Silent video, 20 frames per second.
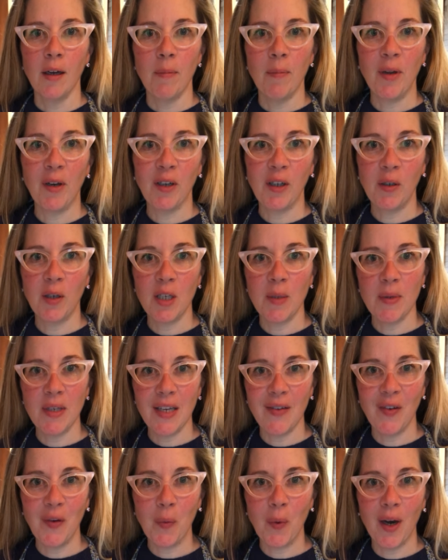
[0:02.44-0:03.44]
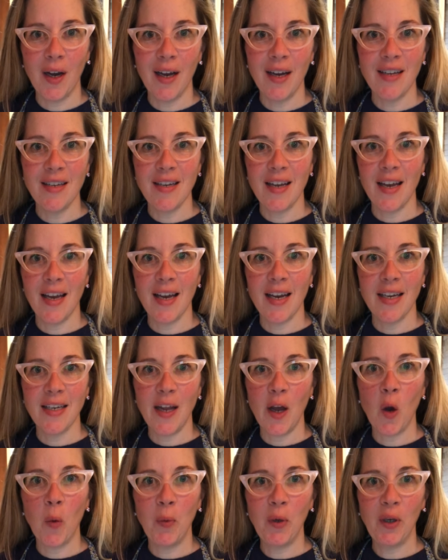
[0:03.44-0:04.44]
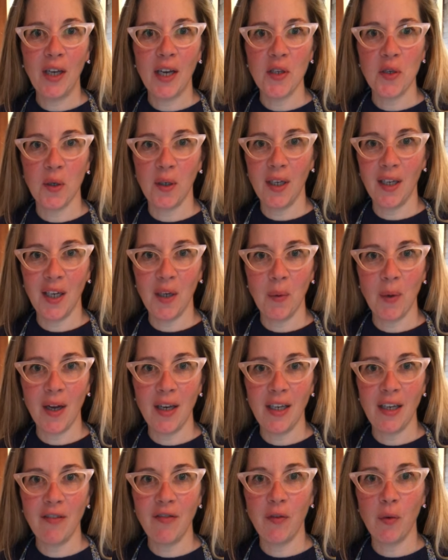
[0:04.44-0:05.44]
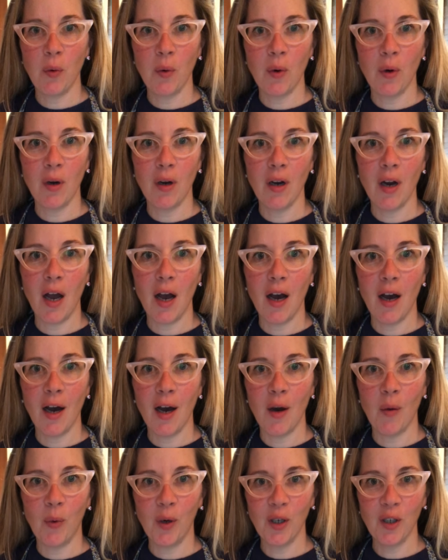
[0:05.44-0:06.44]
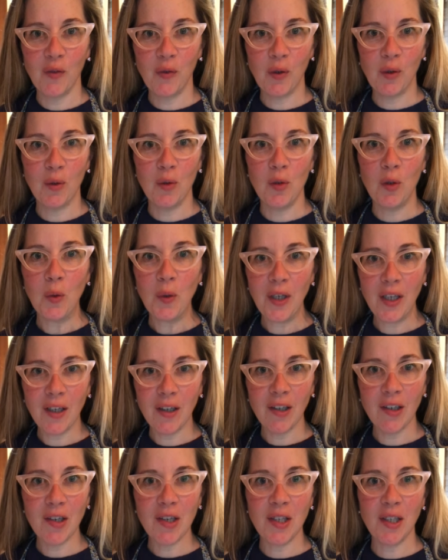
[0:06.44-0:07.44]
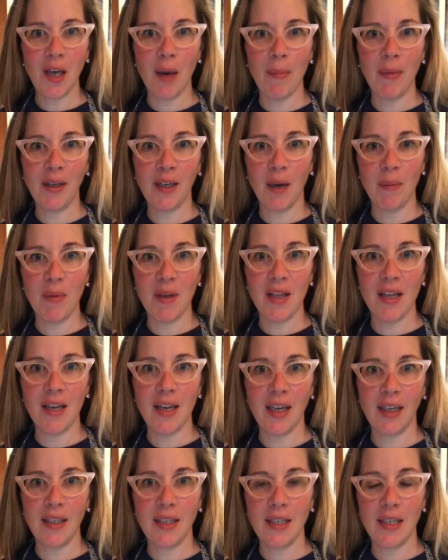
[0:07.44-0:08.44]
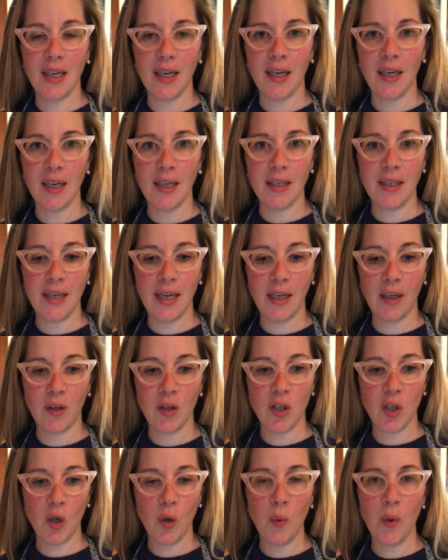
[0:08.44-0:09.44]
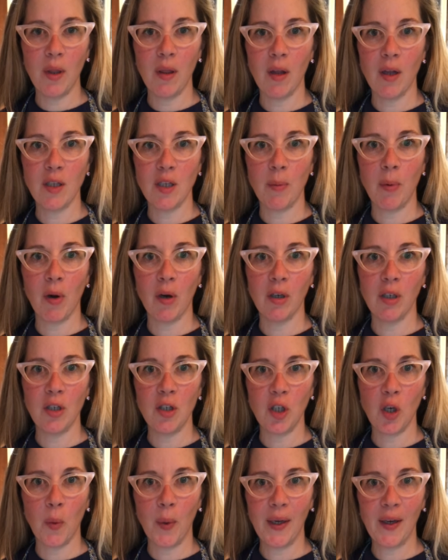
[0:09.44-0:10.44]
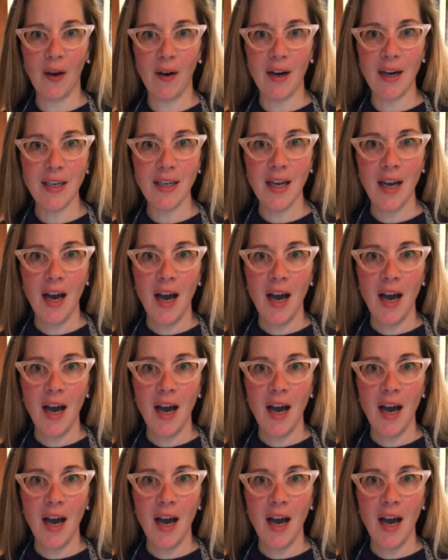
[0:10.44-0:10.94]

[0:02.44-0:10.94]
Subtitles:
Merry Christmas, everyone, and I hope you guys are getting ready for wonderful New Year's coming up in the next day or so with lots of parties going on.